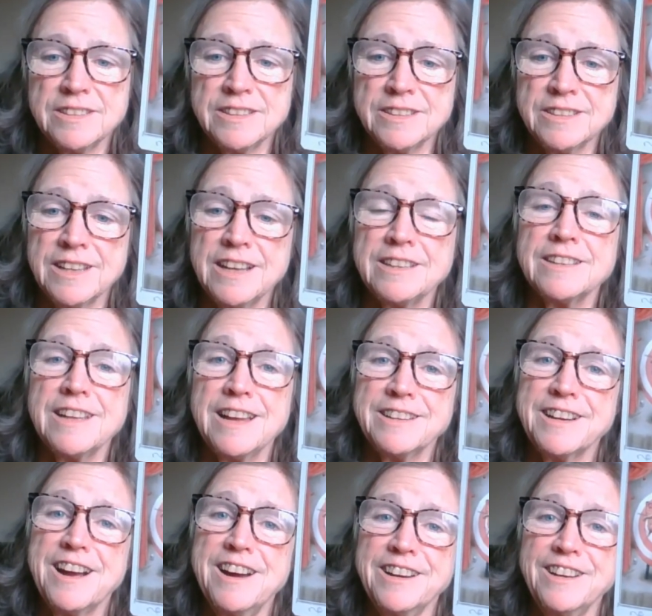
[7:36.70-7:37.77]
And
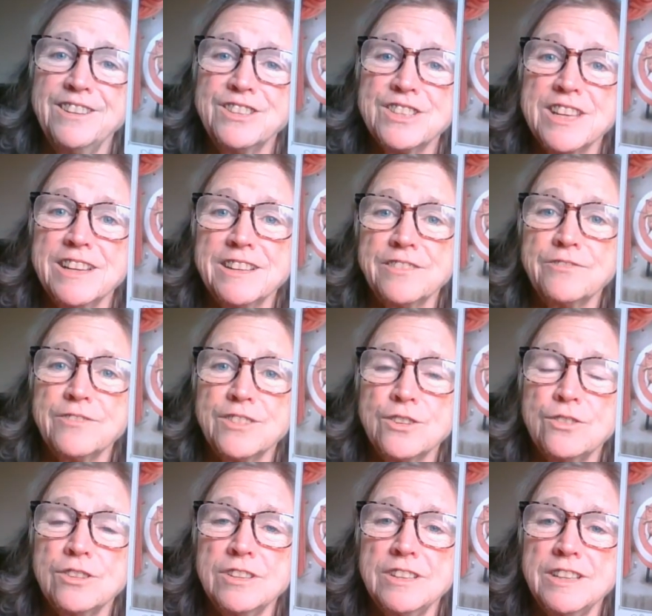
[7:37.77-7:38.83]
that kind of looks like
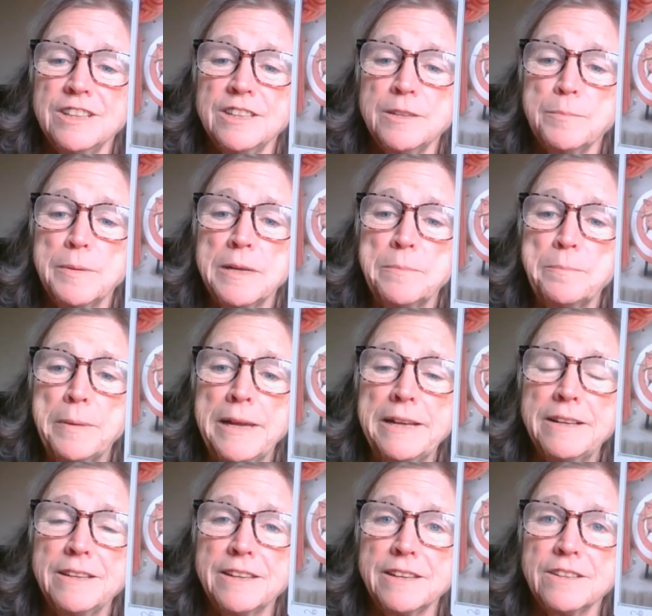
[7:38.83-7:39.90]
Coraline had been
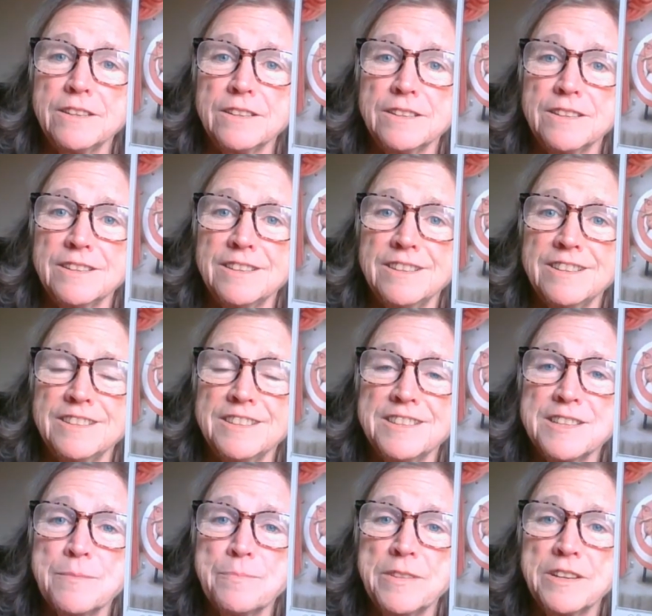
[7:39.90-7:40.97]
impaled on
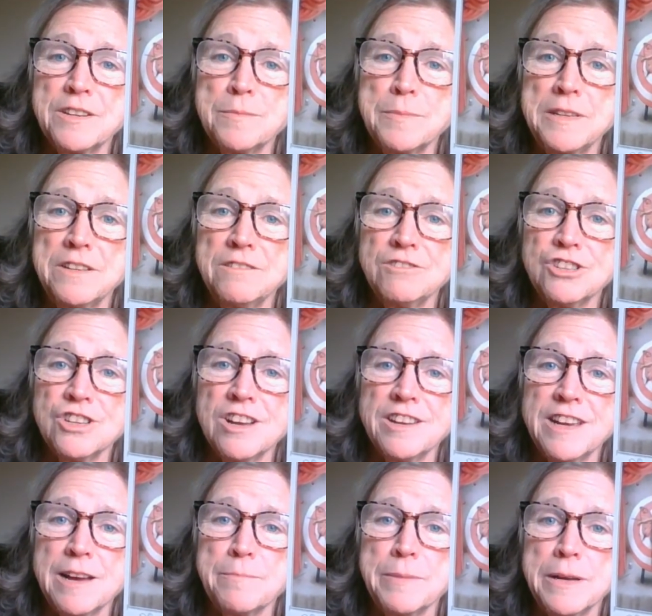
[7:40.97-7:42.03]
something to be
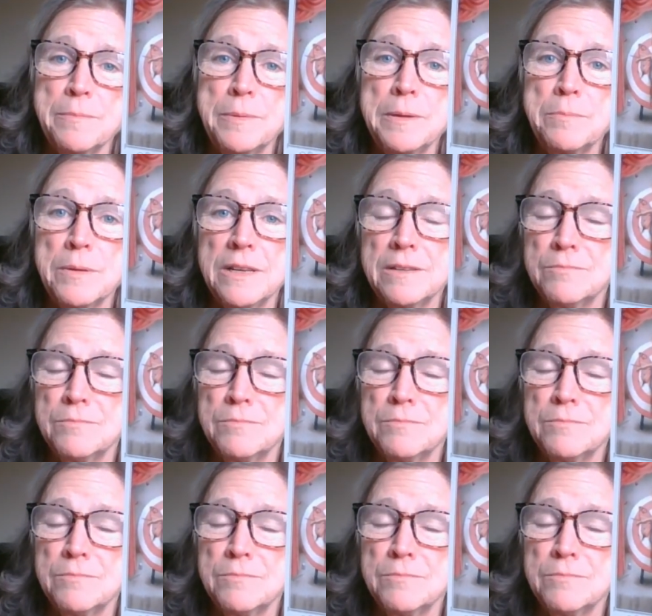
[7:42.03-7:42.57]
shot at by people.